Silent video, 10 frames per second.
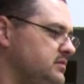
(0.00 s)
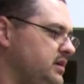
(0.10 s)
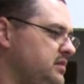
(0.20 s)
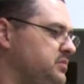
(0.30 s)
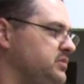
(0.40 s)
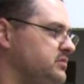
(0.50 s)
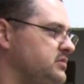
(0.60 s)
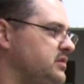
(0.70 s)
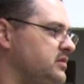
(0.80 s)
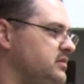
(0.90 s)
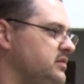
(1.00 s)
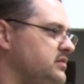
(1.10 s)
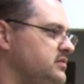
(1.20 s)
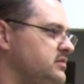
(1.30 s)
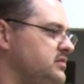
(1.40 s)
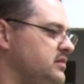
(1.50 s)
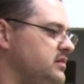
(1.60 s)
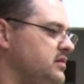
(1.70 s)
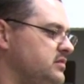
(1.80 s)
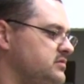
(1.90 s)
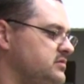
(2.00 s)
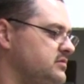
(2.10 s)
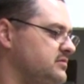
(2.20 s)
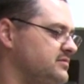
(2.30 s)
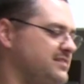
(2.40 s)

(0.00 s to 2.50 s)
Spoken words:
and abuse, yeah, I guess you'd say that.